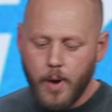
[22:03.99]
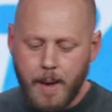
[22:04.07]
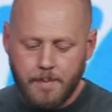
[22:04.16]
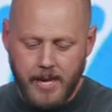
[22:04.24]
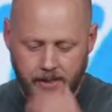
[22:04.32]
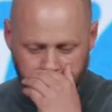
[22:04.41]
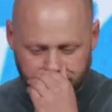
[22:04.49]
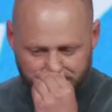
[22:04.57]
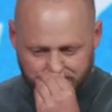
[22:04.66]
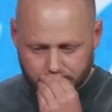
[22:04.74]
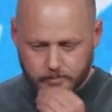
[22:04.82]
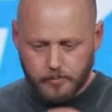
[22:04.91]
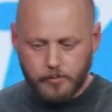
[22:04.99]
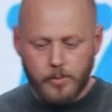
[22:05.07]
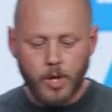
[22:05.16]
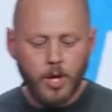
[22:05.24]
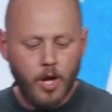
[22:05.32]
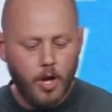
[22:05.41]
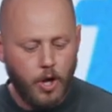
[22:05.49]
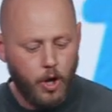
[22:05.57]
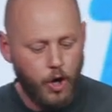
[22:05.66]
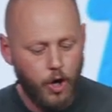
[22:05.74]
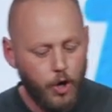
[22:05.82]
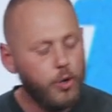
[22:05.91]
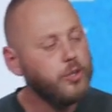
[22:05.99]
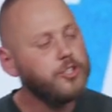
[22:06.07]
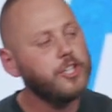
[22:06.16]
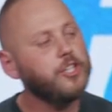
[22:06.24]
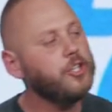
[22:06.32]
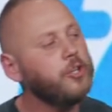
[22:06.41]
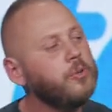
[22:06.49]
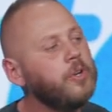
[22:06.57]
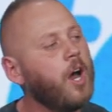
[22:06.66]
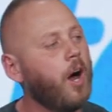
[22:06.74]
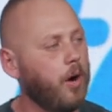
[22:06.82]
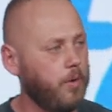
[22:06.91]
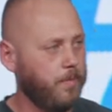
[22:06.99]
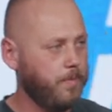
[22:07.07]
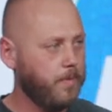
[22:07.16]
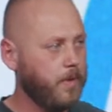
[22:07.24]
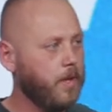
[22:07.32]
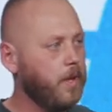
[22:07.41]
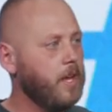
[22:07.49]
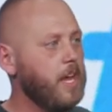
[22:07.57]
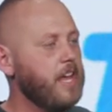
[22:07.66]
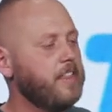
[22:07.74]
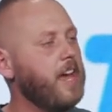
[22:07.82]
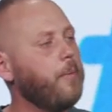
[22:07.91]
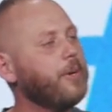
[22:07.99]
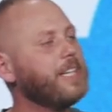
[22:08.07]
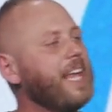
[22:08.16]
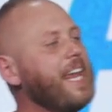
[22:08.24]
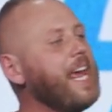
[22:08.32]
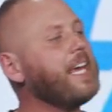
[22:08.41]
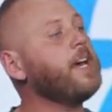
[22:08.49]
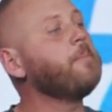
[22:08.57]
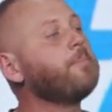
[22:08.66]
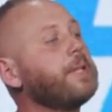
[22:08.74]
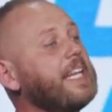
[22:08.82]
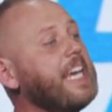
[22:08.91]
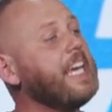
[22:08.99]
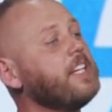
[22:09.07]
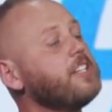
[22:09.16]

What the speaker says: I mean? Who do you know that would let a complete